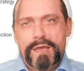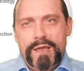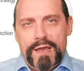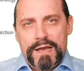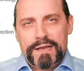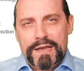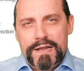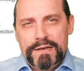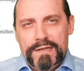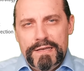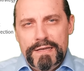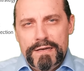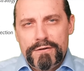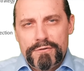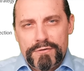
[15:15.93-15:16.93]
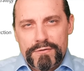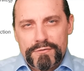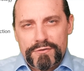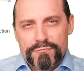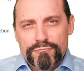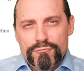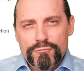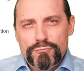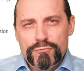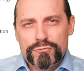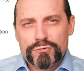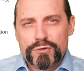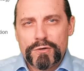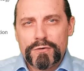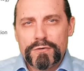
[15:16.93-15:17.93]
Again, here, the
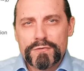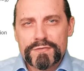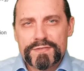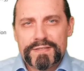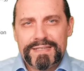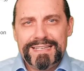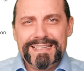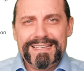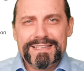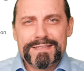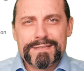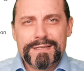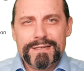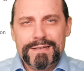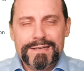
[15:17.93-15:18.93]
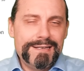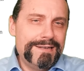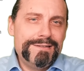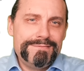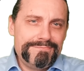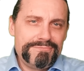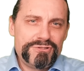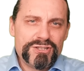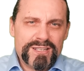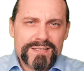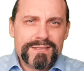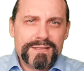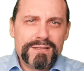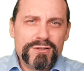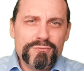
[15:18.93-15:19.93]
root cause is
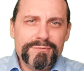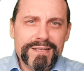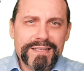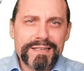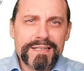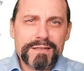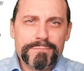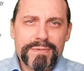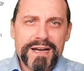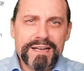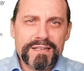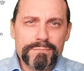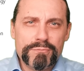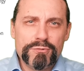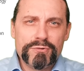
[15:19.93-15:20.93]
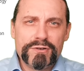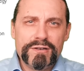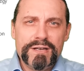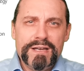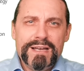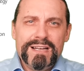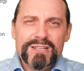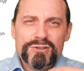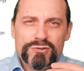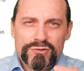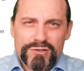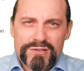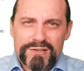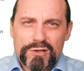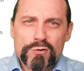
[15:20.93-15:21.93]
just doing it by the book,
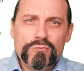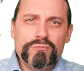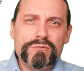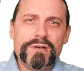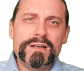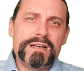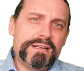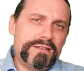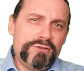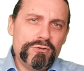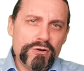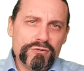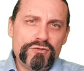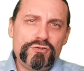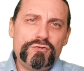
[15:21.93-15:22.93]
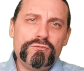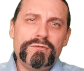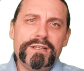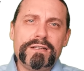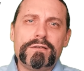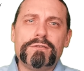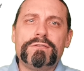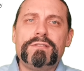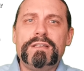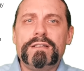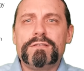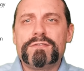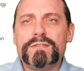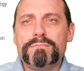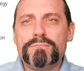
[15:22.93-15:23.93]
not doing
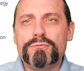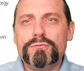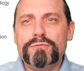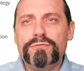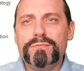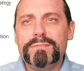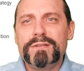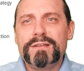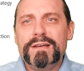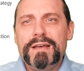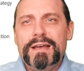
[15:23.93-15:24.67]
continuous improvement.